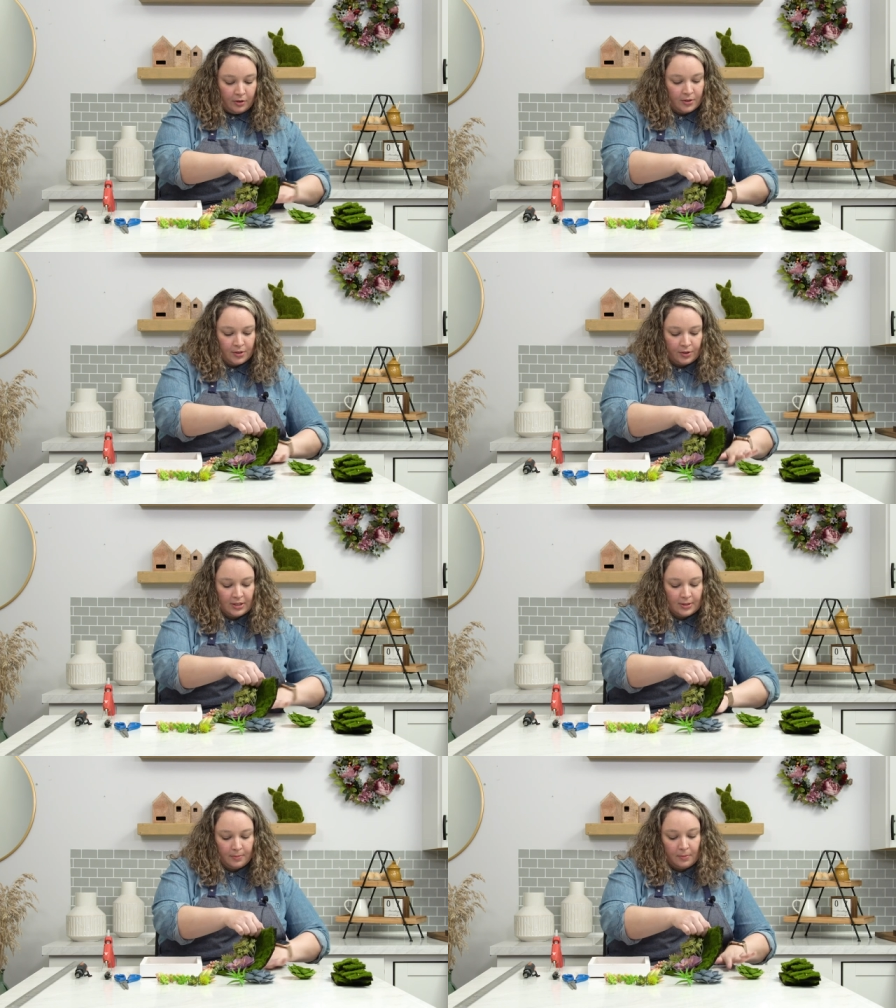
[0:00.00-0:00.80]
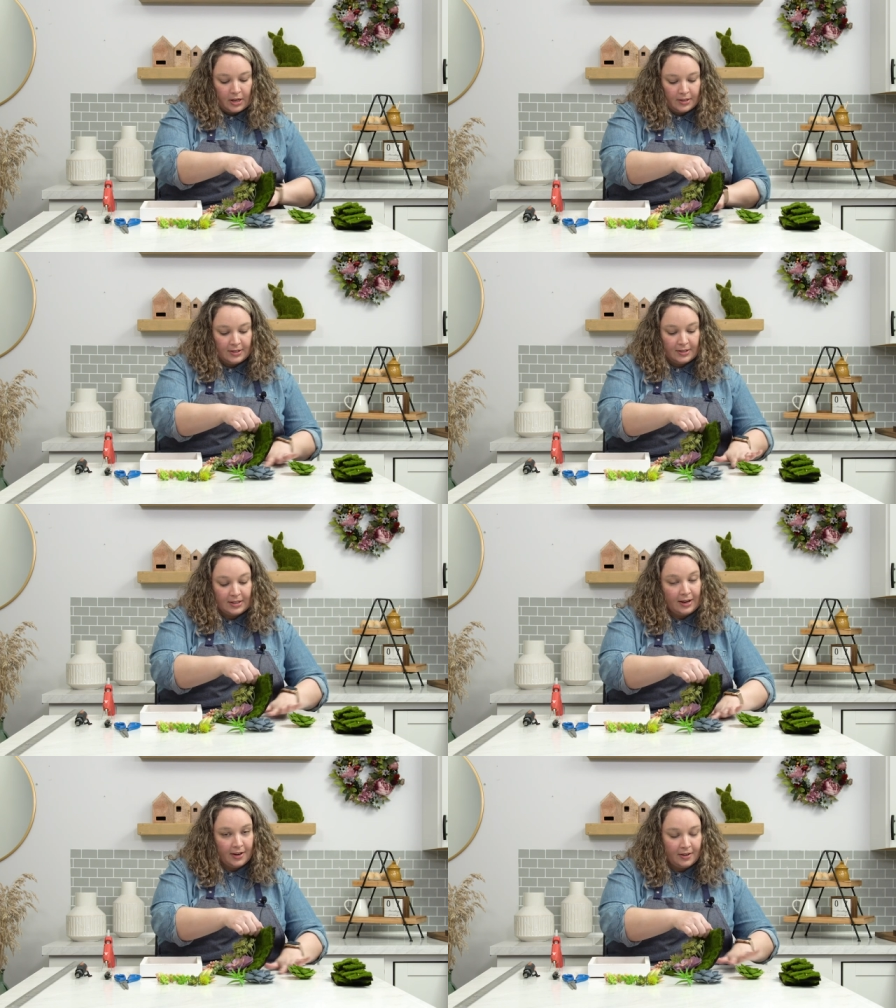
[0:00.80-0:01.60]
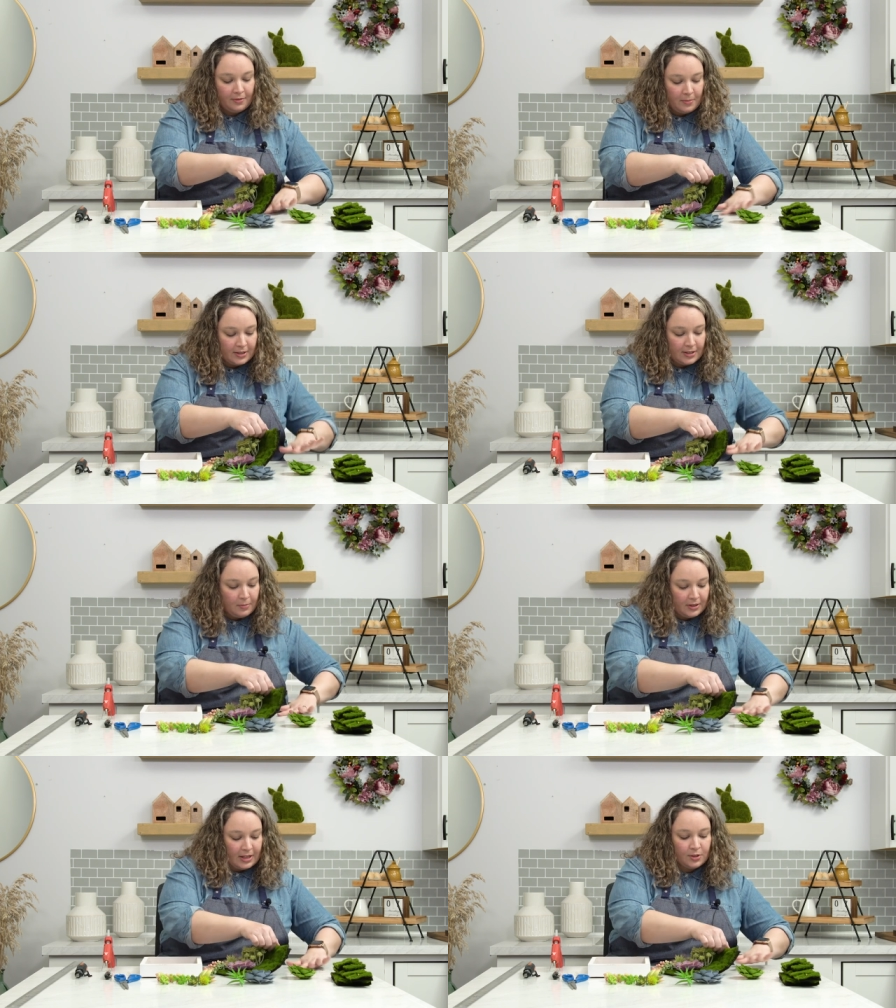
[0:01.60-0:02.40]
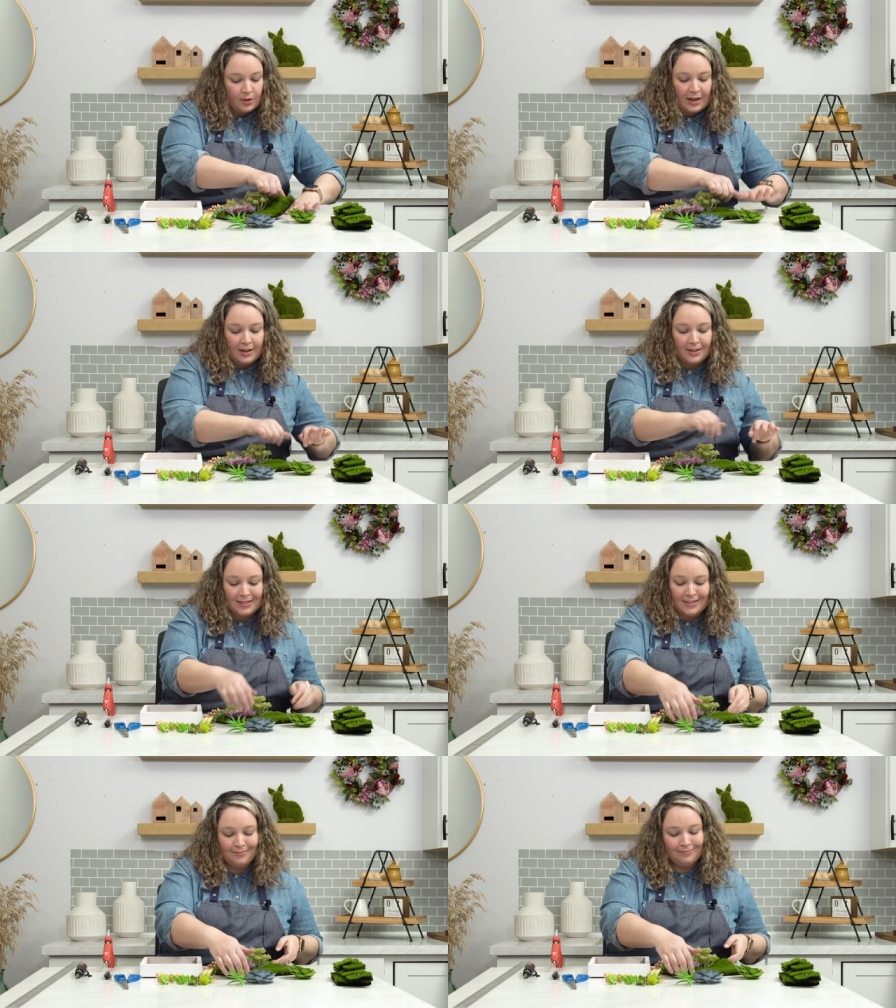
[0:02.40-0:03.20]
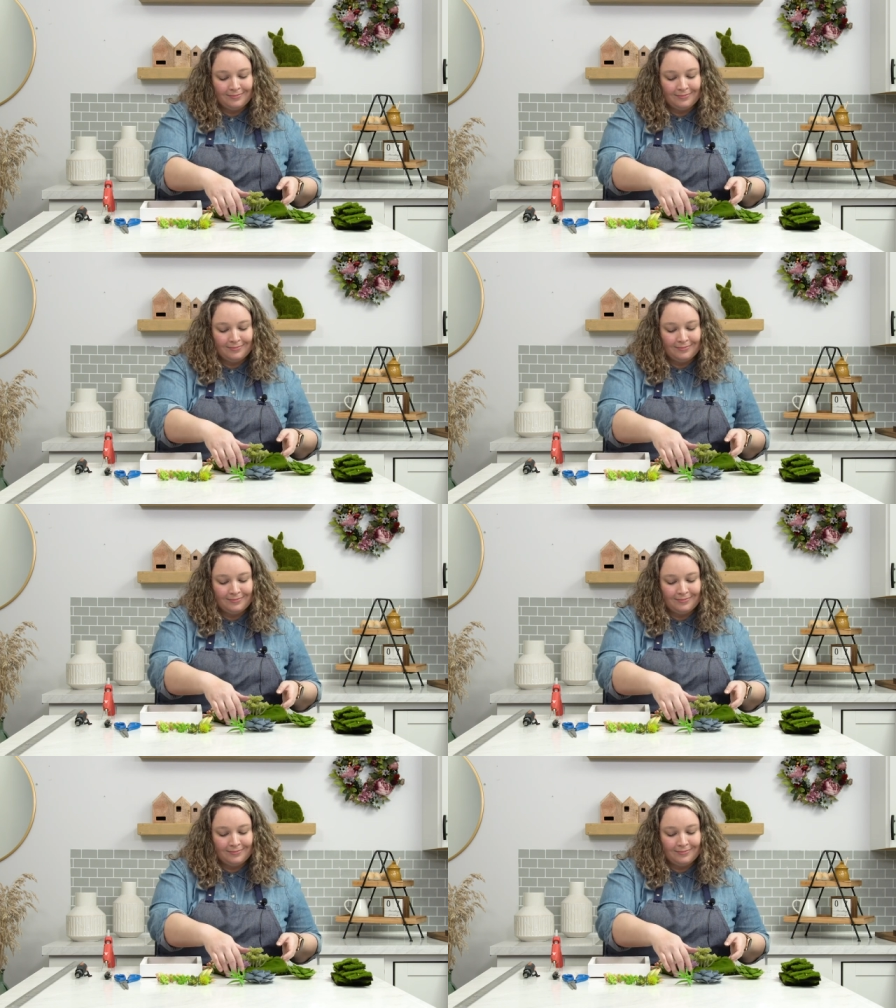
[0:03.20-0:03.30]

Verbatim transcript: also this moss is kind of messy, but that's okay because